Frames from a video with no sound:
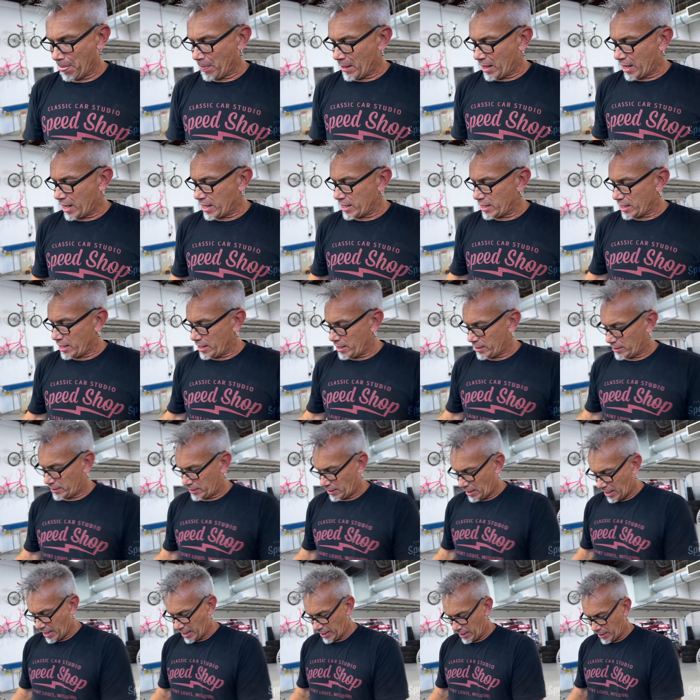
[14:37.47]
And then it's
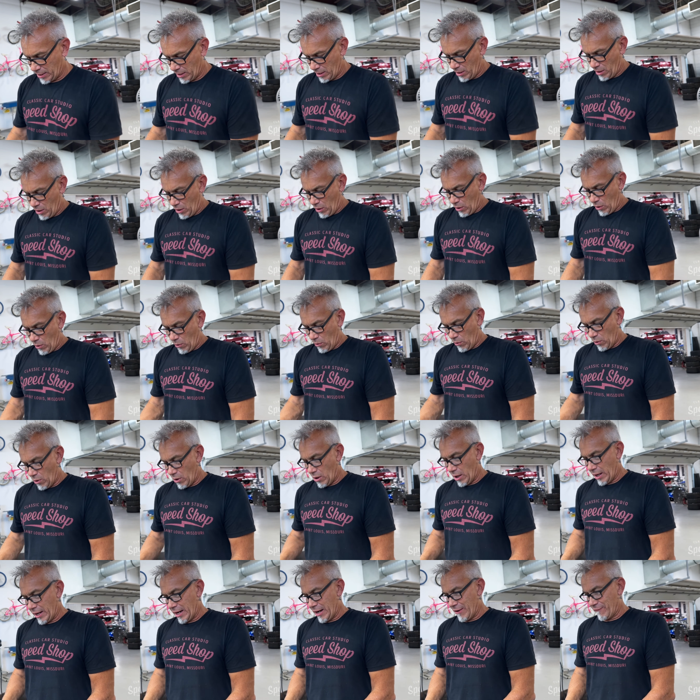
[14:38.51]
like, well,
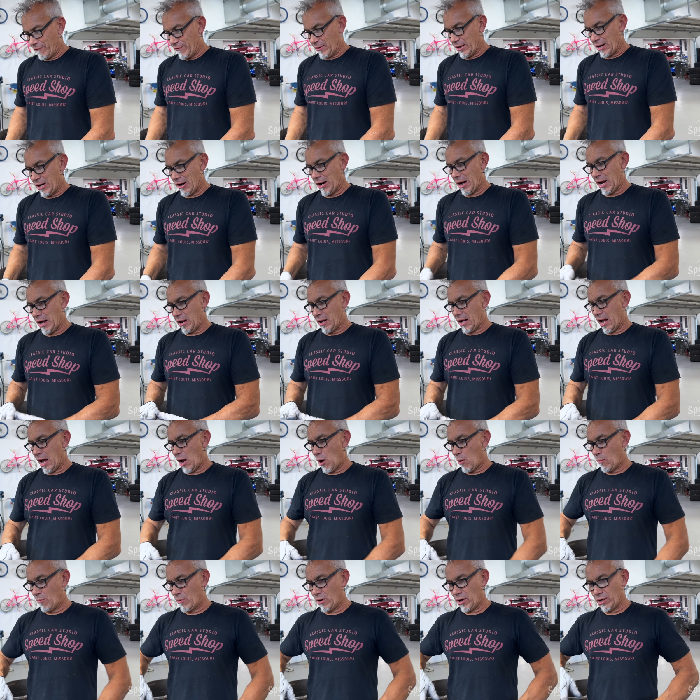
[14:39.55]
I gotta figure out
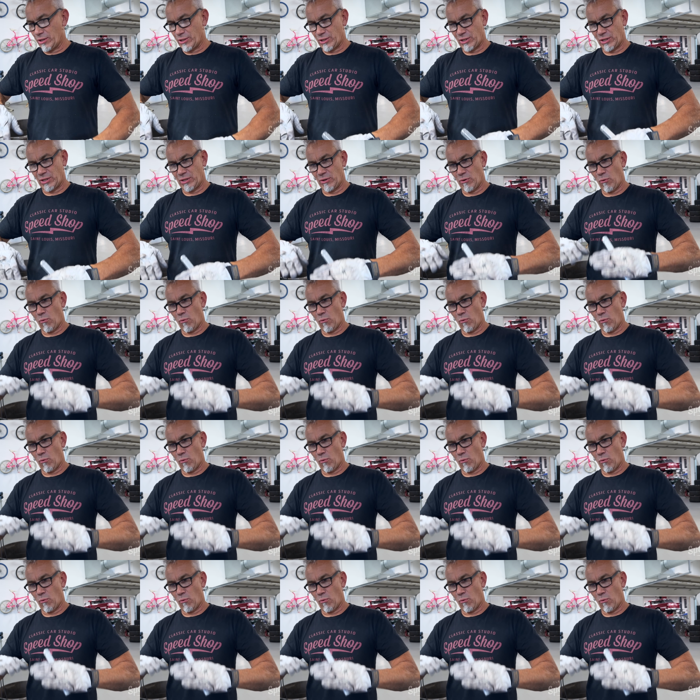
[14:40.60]
how much